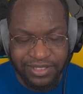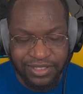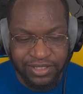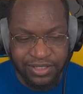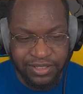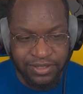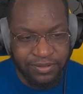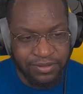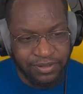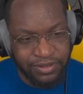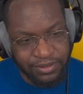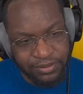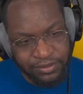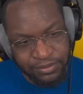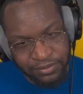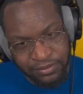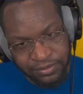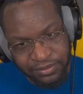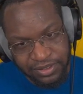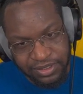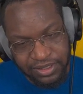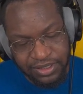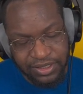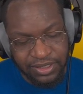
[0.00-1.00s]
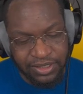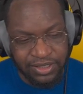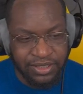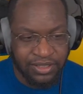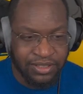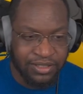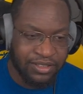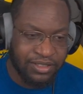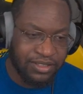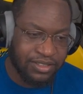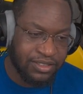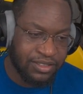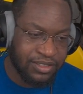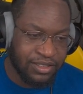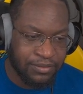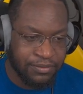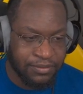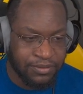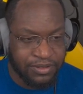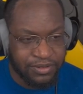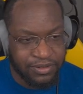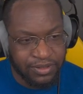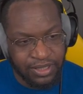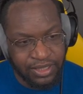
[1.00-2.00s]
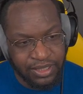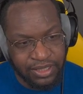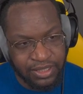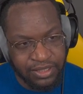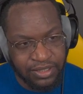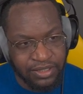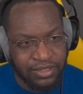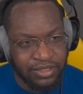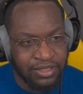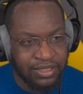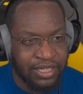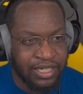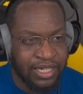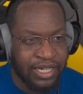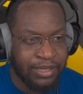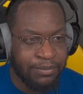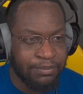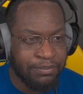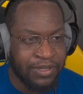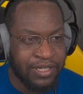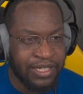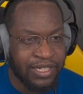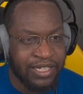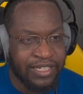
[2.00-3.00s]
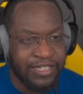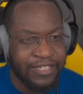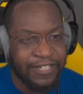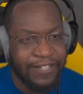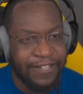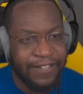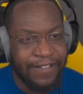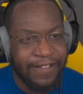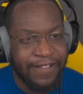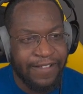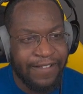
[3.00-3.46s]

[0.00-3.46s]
2/2s, they are double strike and all that, but